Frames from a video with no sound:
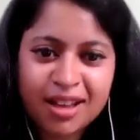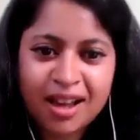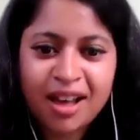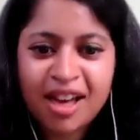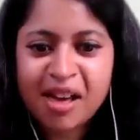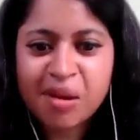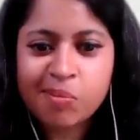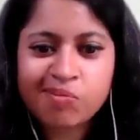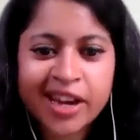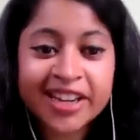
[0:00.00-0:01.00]

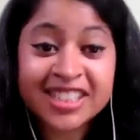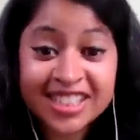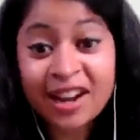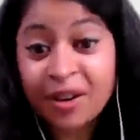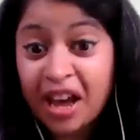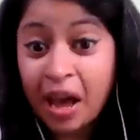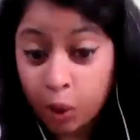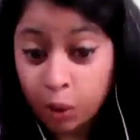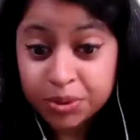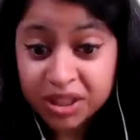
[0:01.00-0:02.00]
I can see how it
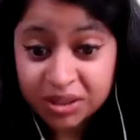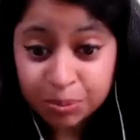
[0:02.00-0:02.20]
helps,